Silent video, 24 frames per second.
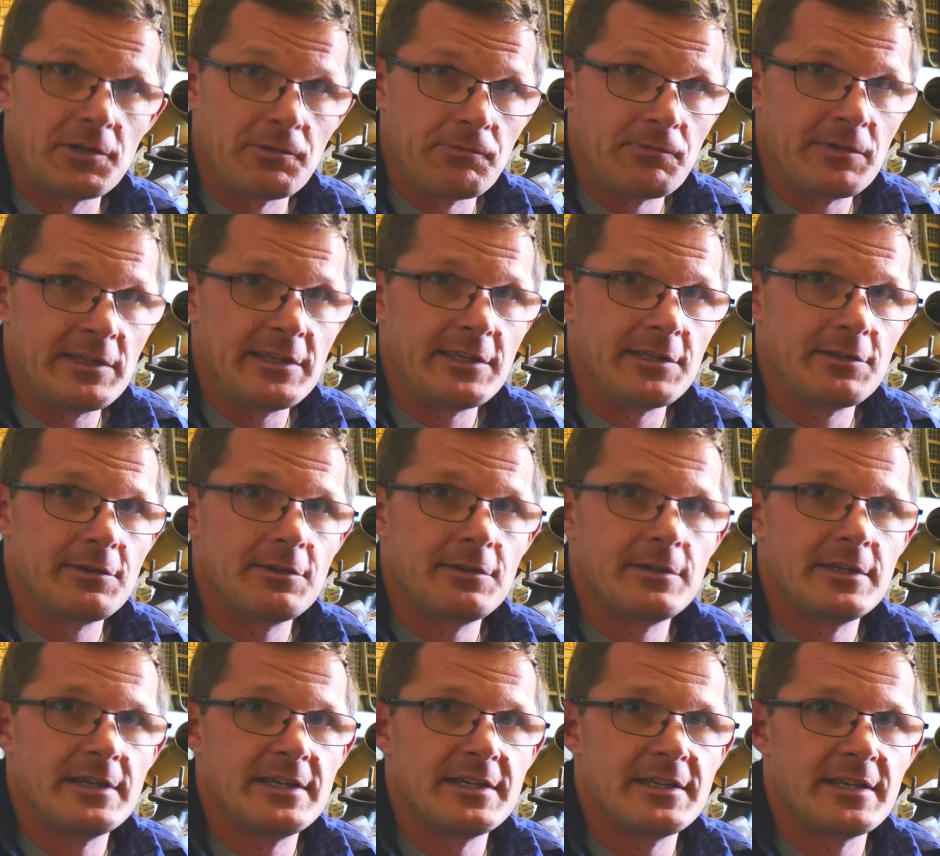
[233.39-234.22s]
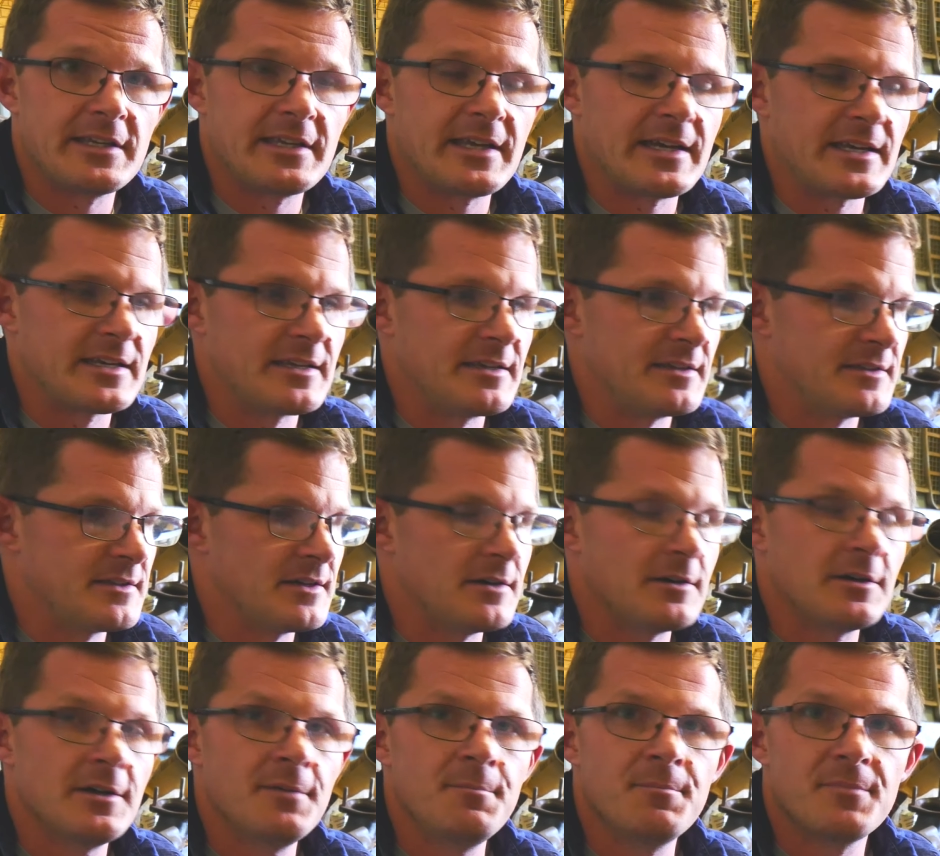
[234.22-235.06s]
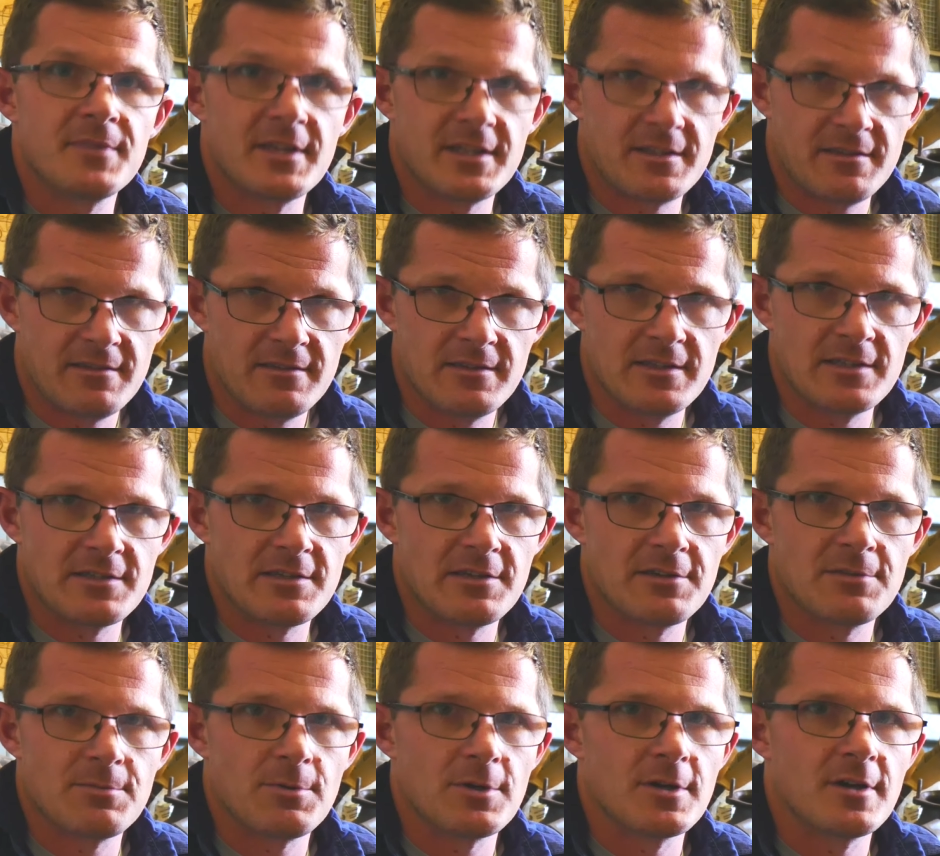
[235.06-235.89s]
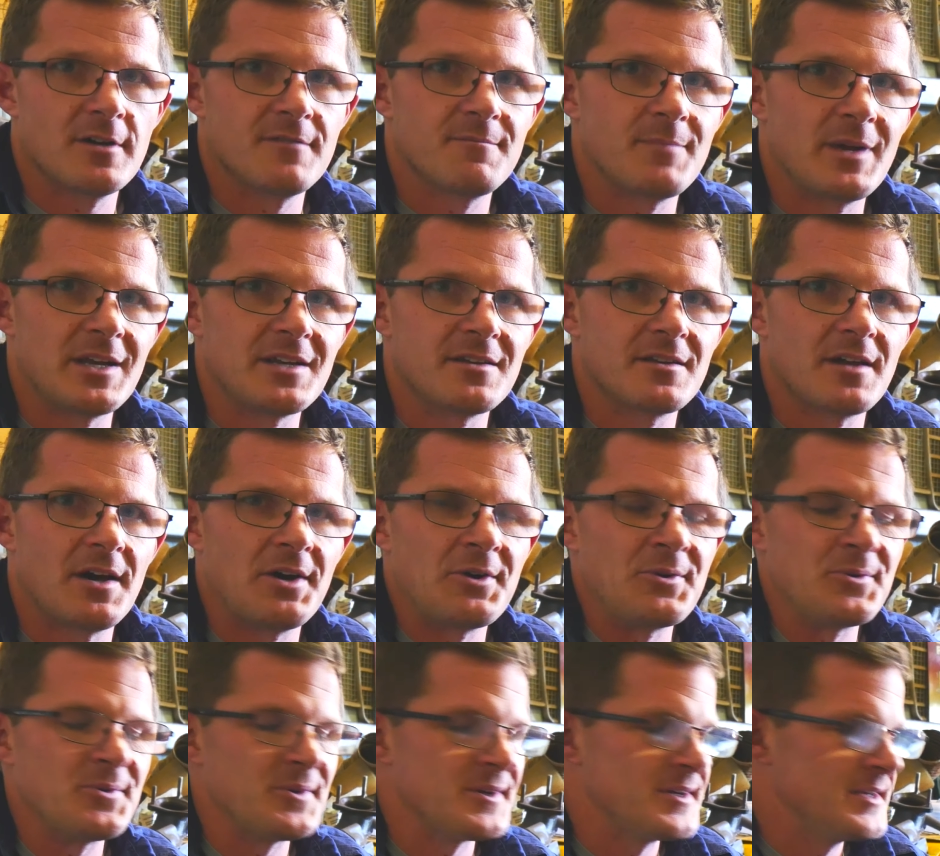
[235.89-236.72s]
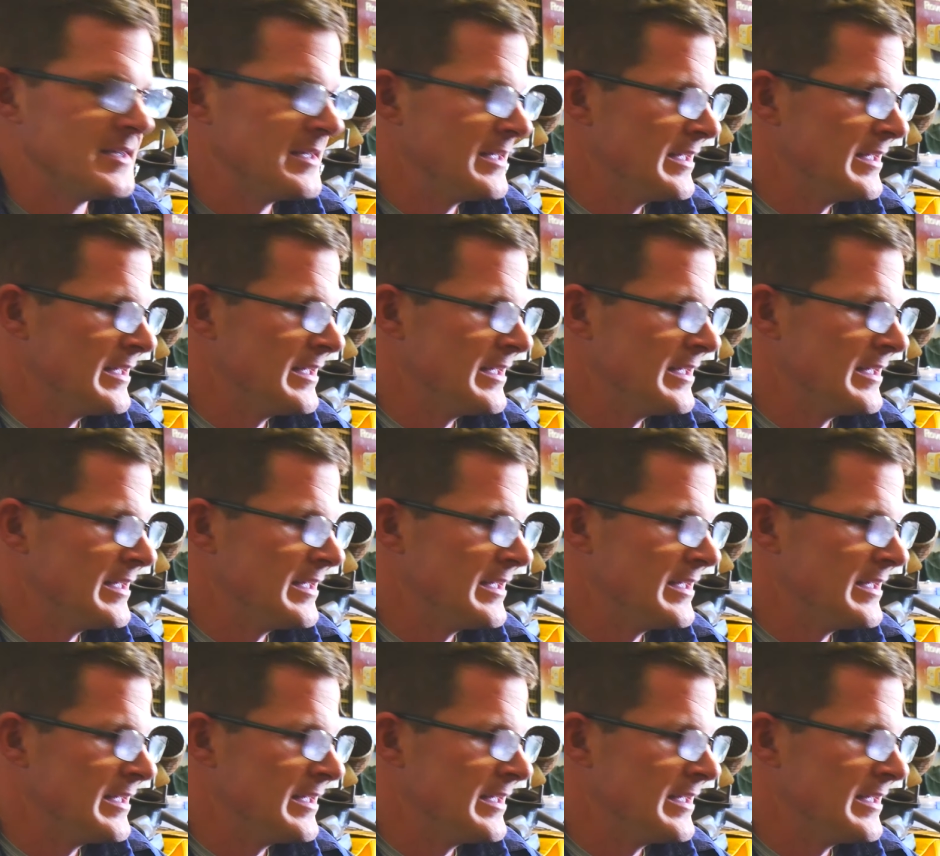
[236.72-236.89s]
You really do need to take your time. This is what I've been told.